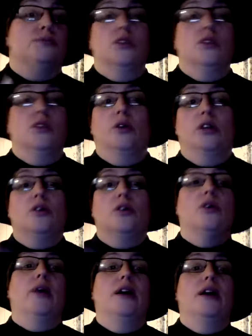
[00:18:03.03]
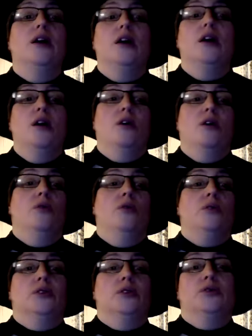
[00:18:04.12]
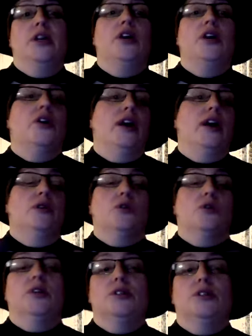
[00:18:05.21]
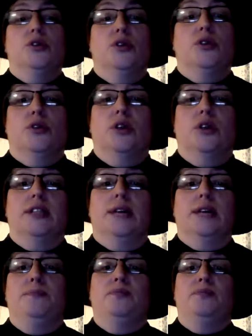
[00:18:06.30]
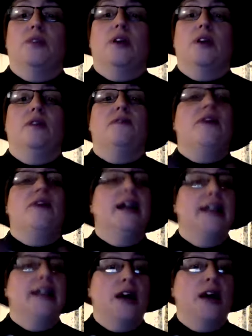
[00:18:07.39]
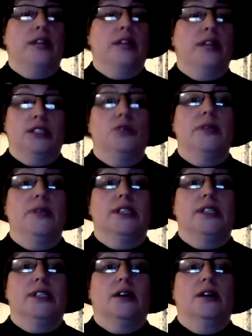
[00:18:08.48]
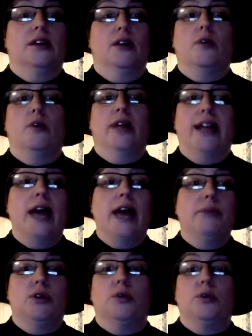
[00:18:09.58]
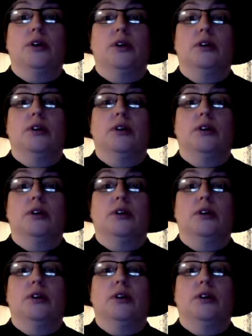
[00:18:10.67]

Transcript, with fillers: So he took her away, was draining her, and was going to turn her into an undead finding out that she was missing and what had happened to her,